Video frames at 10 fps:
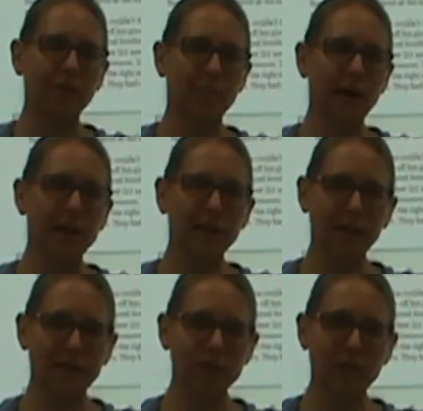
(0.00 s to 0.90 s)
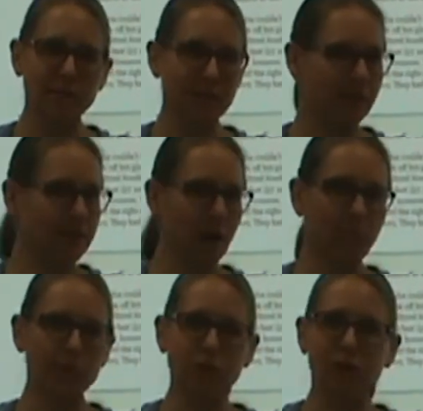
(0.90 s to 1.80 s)
their body can adjust to the
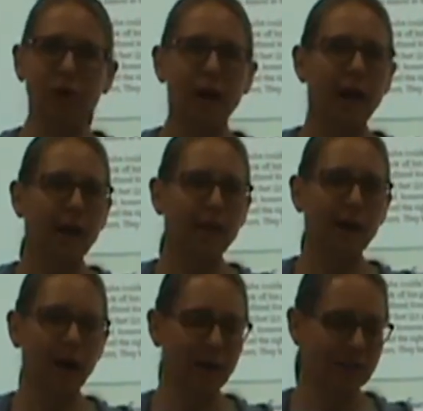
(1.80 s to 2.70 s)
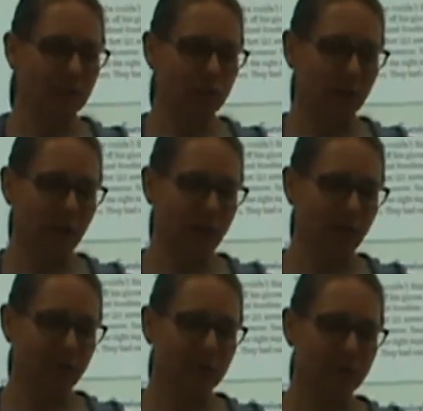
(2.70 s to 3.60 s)
temperature and the oxygen
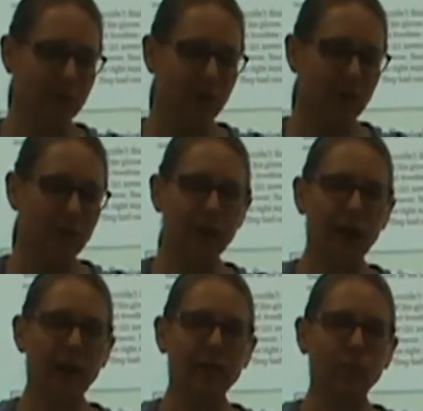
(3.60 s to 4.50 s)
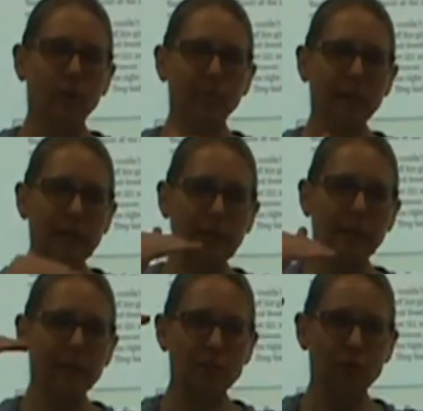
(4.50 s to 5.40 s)
levels that would be
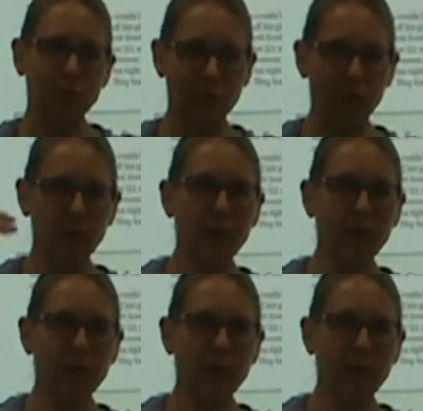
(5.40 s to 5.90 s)
needed to